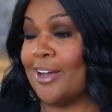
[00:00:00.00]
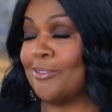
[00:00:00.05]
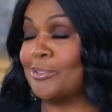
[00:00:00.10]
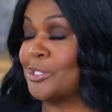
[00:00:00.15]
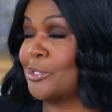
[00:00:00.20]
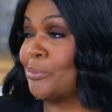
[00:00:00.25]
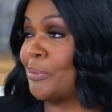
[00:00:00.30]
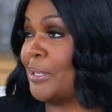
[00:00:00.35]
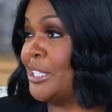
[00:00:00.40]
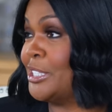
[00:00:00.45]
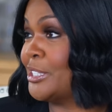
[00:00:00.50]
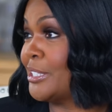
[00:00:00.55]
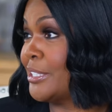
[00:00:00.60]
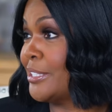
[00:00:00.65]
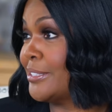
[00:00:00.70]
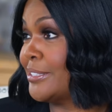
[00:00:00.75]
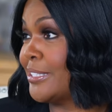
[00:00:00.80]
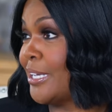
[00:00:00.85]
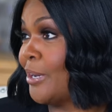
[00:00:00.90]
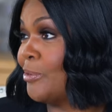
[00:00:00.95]
I was
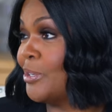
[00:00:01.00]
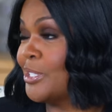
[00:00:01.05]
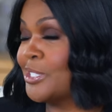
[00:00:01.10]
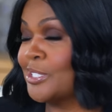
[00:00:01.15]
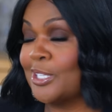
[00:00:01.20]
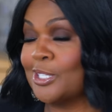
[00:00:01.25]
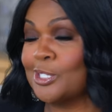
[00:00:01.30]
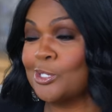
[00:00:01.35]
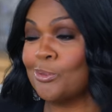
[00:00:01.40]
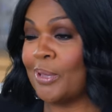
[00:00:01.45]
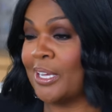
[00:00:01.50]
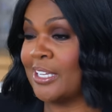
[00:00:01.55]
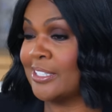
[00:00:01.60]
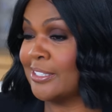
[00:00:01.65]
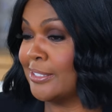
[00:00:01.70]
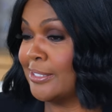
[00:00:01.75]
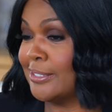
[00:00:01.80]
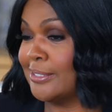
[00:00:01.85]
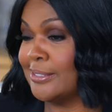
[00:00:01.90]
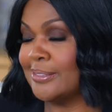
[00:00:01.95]
speechless. Yeah. I wasn't
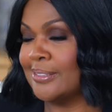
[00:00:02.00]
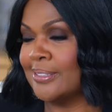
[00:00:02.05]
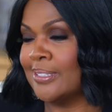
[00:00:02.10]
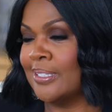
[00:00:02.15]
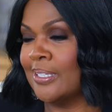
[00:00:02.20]
expecting it,